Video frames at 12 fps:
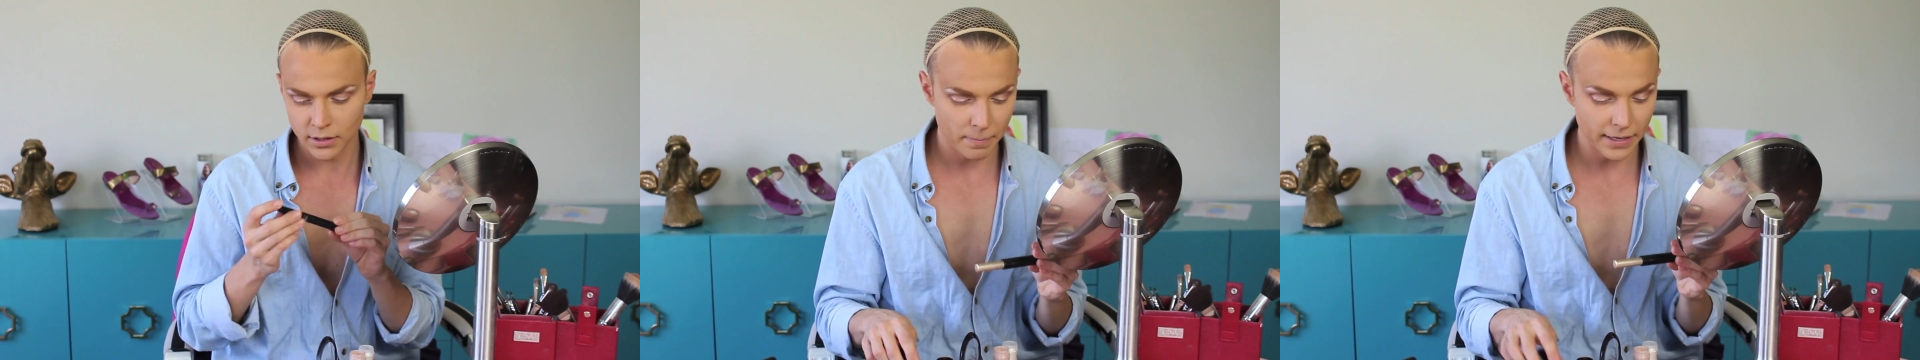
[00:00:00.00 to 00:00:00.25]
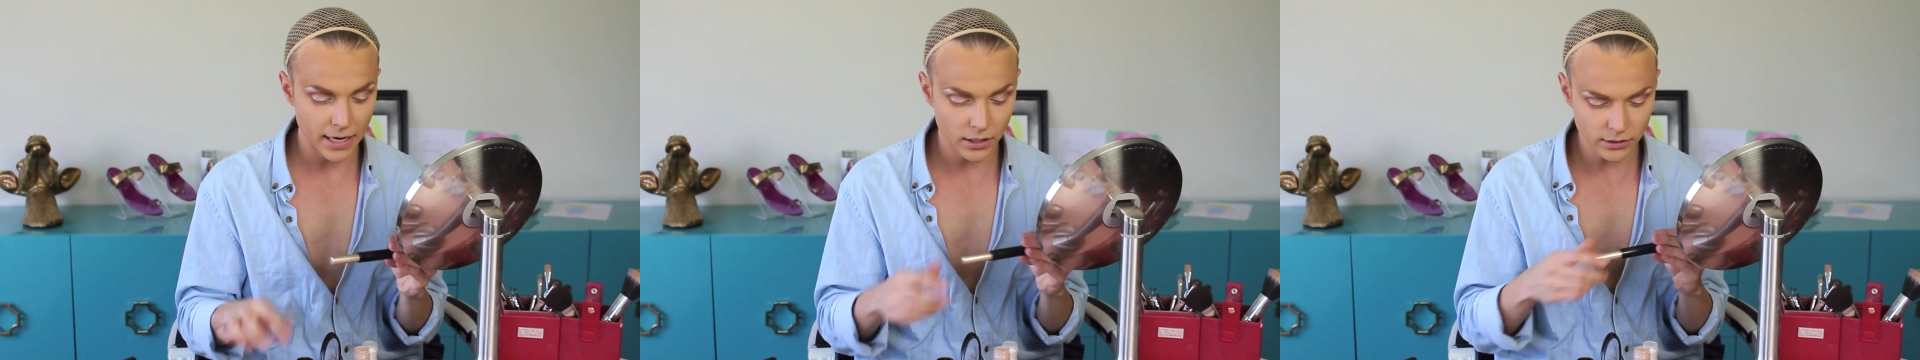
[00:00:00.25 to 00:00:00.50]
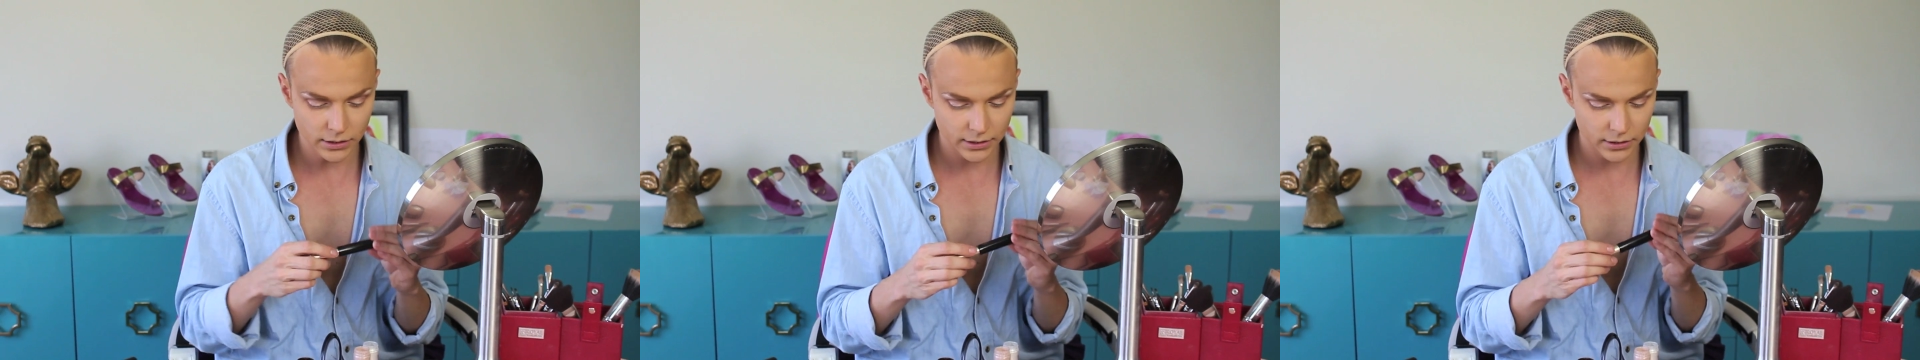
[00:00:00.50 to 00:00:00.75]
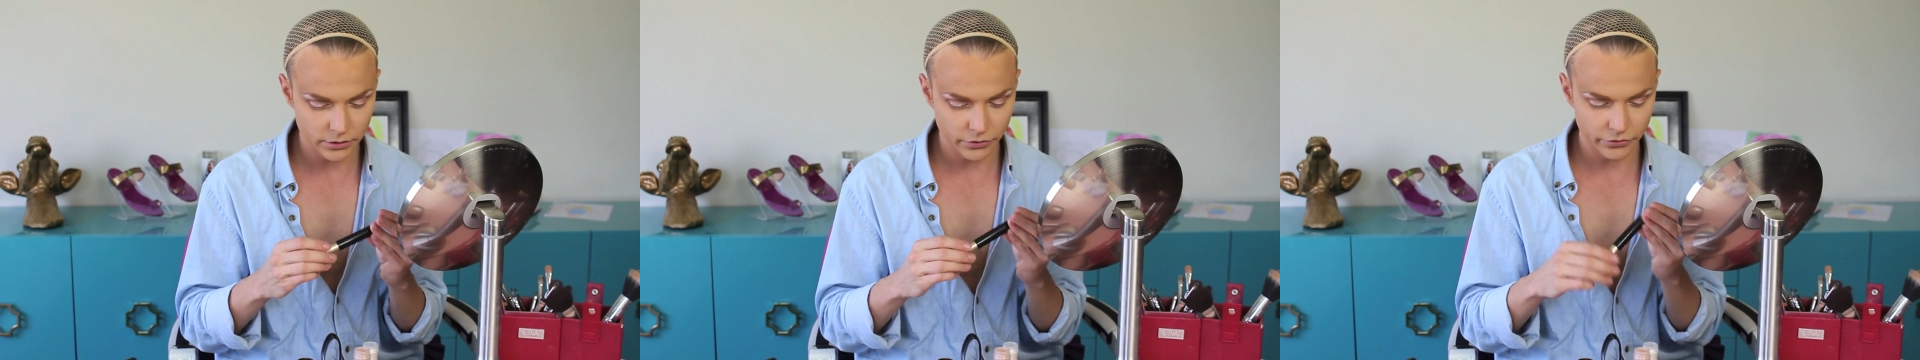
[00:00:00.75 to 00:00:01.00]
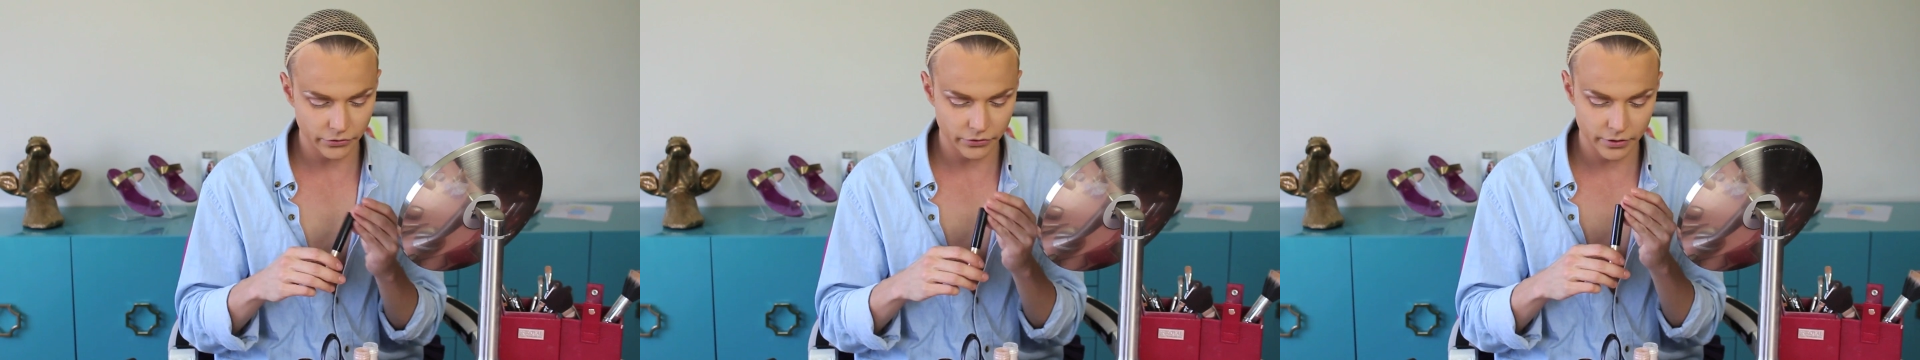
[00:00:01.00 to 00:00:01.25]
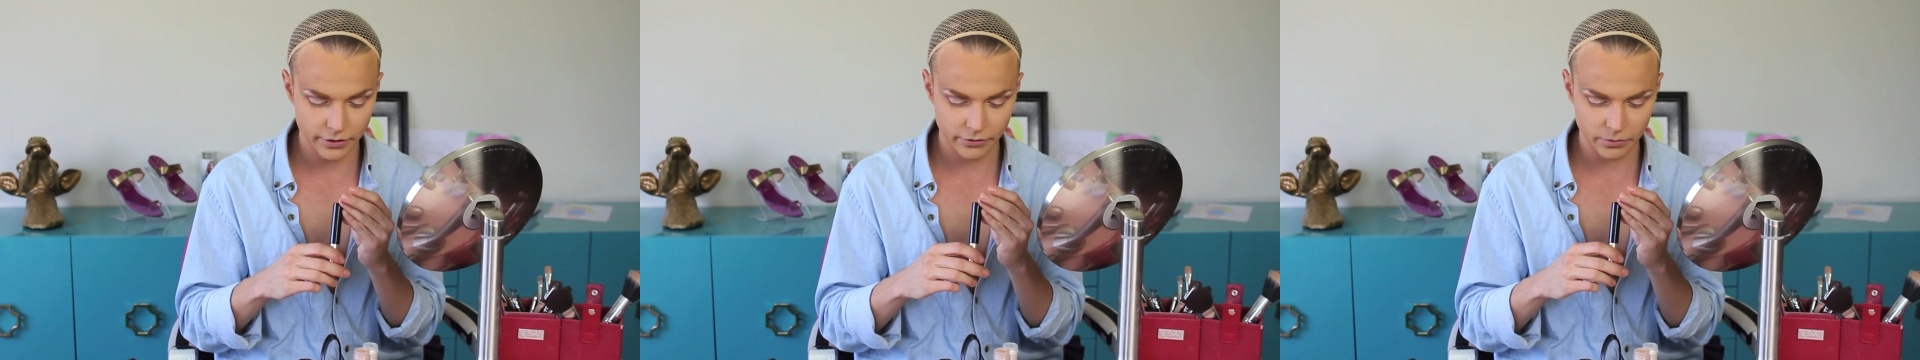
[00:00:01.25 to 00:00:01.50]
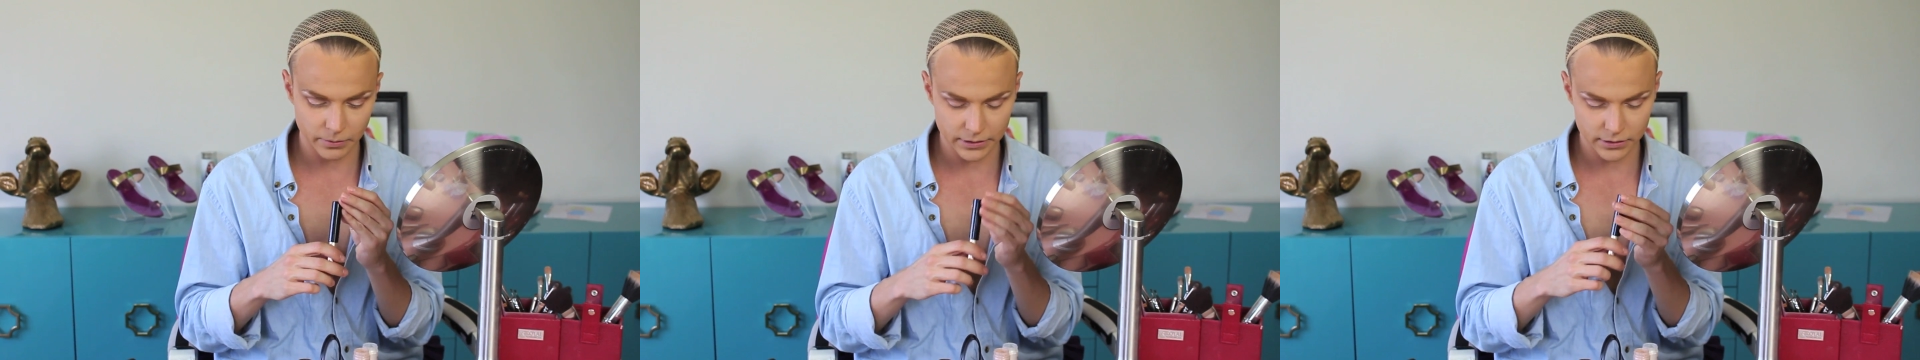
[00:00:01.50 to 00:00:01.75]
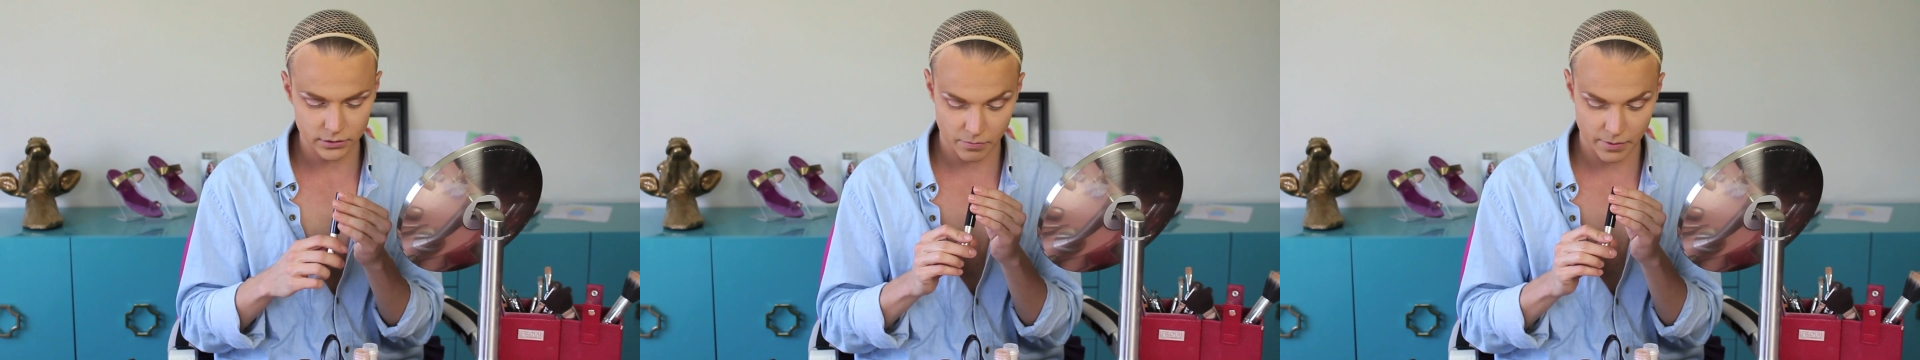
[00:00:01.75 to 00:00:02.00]
Bianca uses this
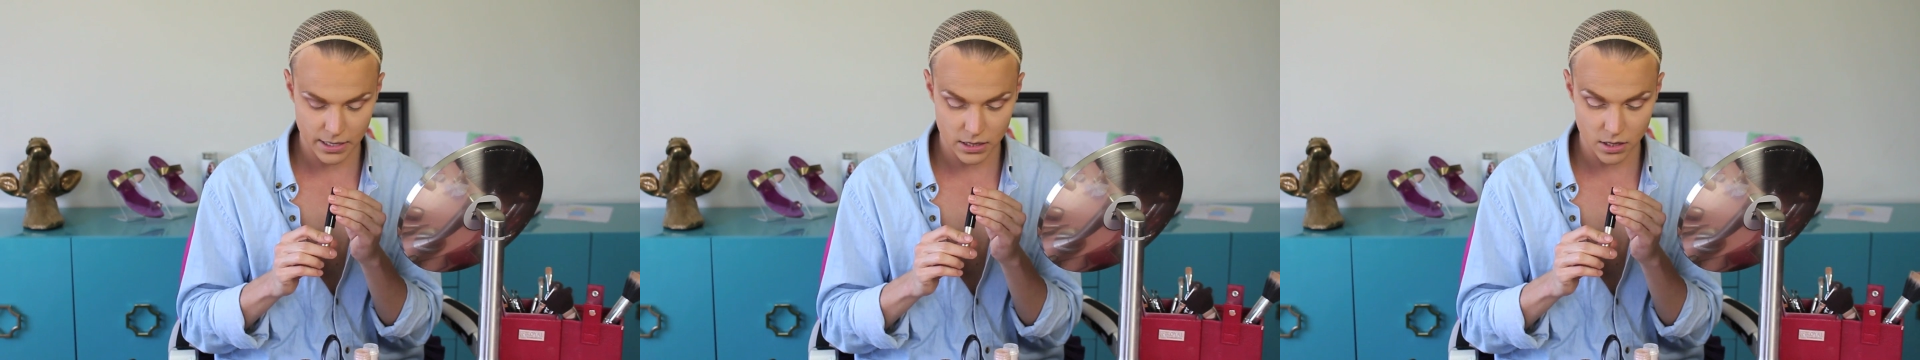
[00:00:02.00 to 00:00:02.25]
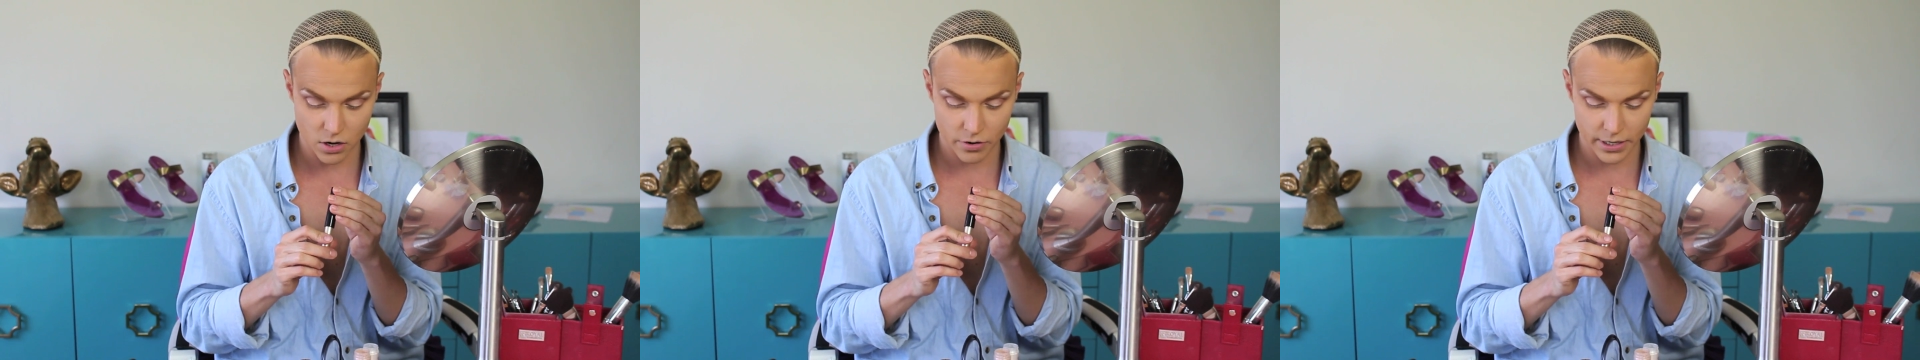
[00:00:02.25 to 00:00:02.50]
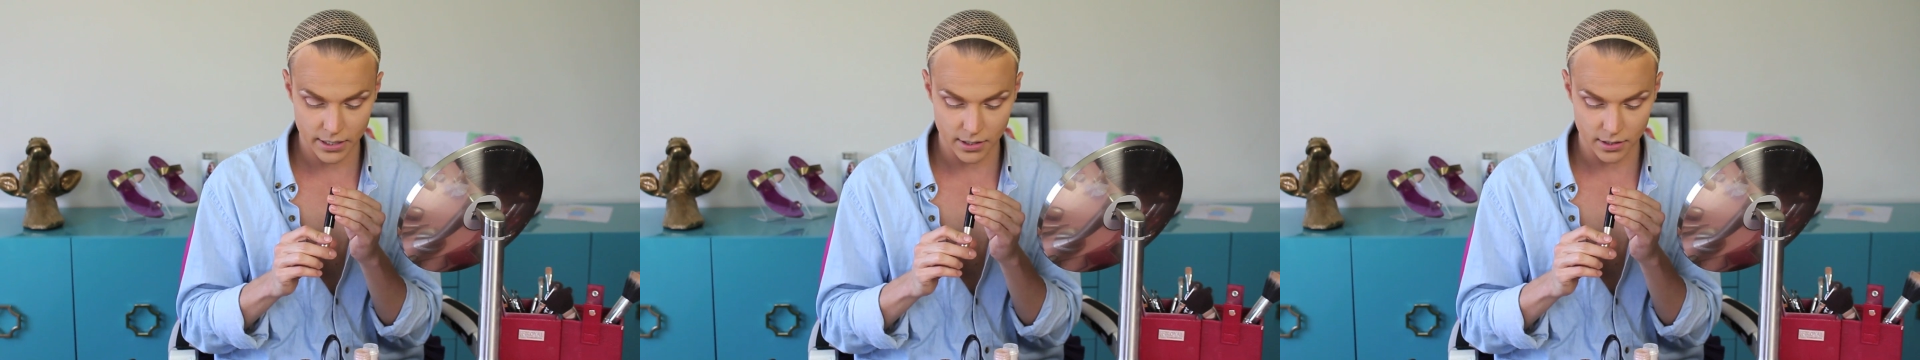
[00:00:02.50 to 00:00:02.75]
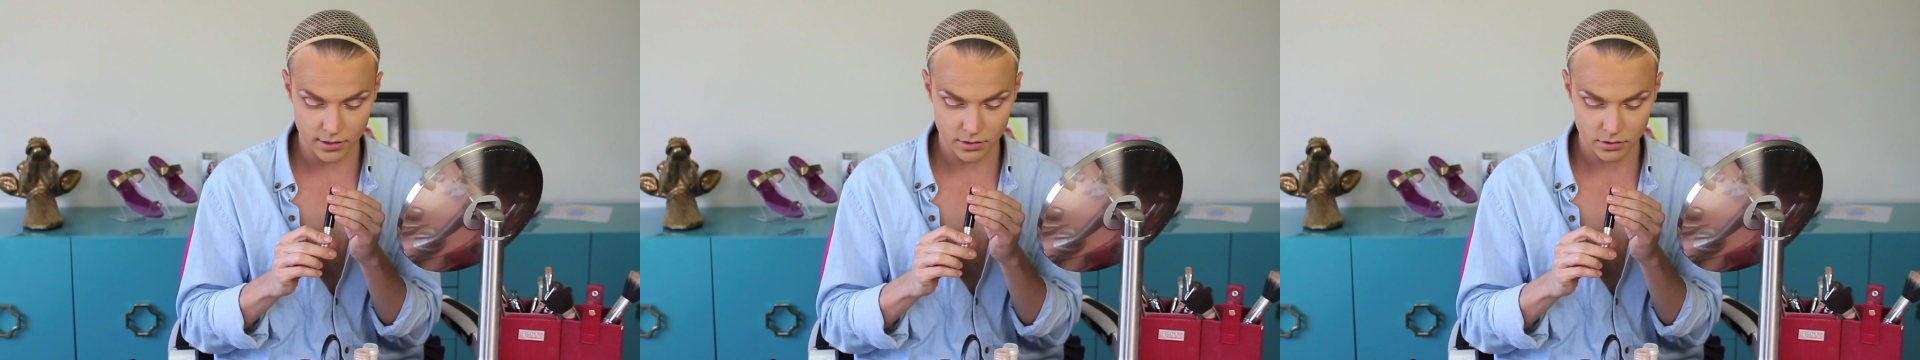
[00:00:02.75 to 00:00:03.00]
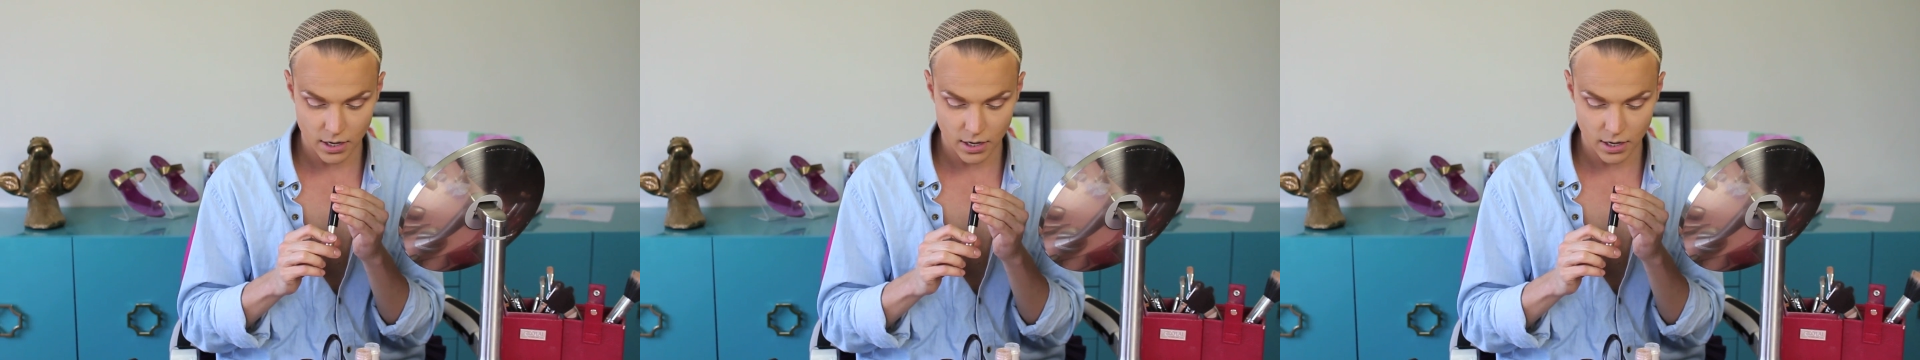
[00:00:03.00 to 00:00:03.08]
one by L'Oreal,